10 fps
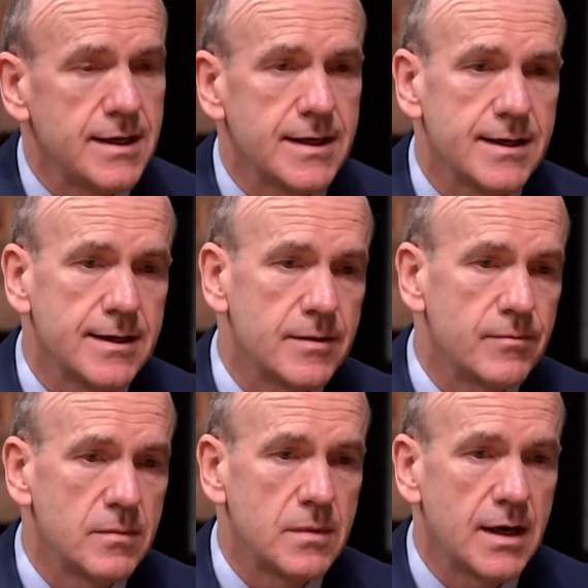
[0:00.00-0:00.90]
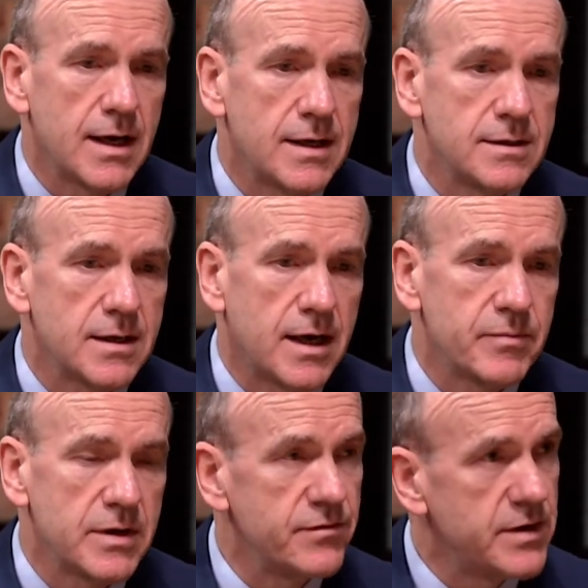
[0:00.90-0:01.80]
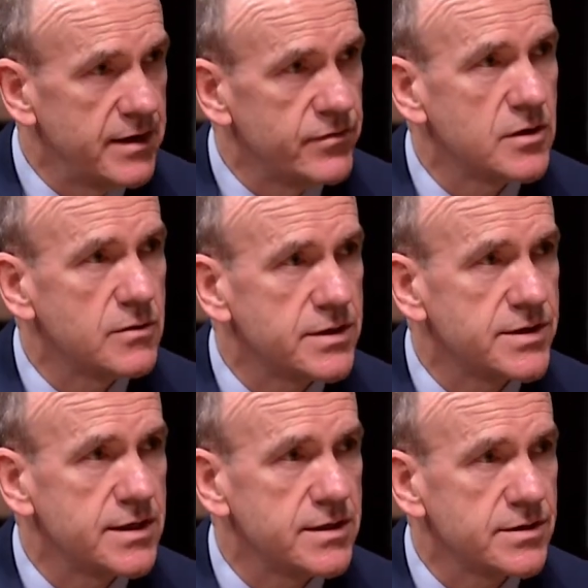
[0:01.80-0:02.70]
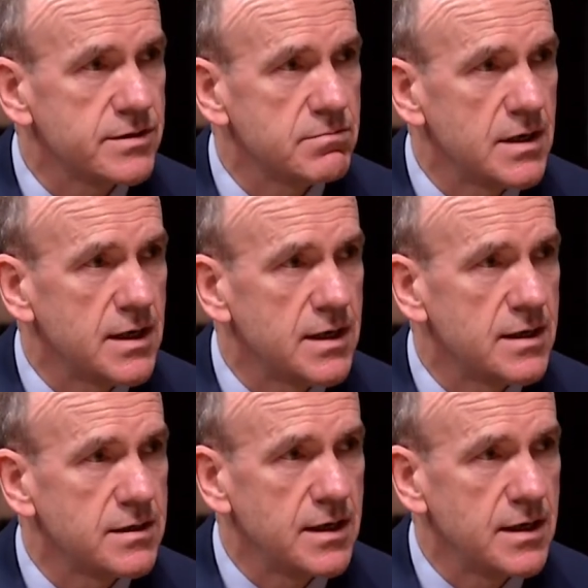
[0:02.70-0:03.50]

um, and I believe Dave Lewis is uh,